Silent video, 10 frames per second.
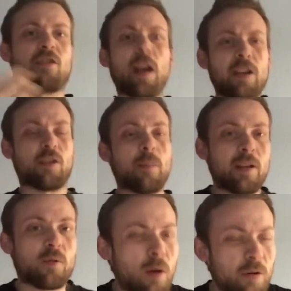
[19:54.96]
strange to
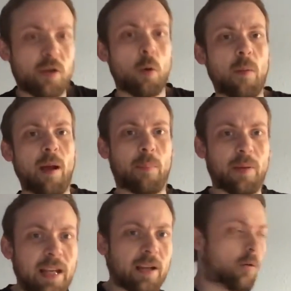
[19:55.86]
me as well to talk about
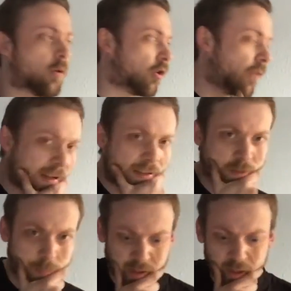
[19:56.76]
political
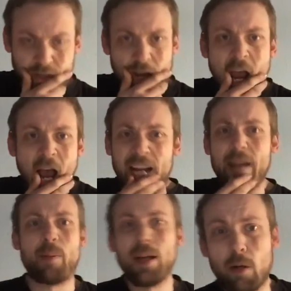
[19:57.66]
correctness, because
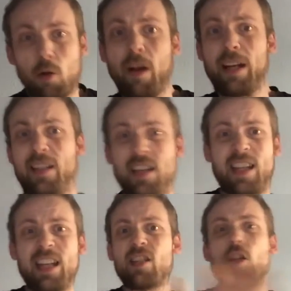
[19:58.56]
again, political correctness
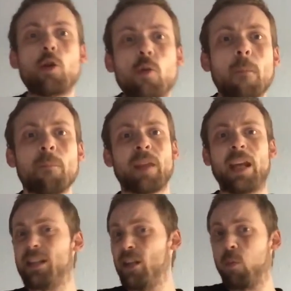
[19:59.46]
is this new,
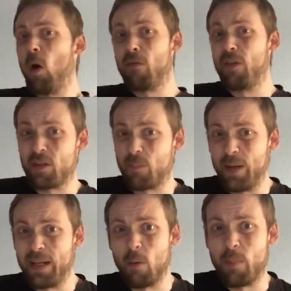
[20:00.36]
is this word that's,
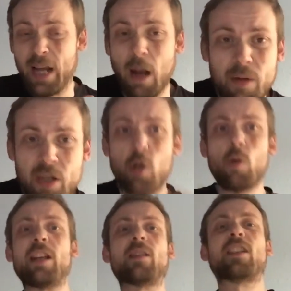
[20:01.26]
you know, become
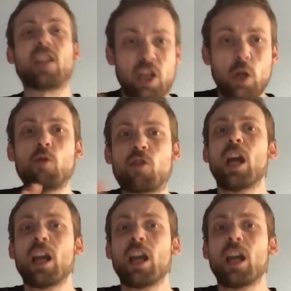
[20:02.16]
huge. It's, it's a huge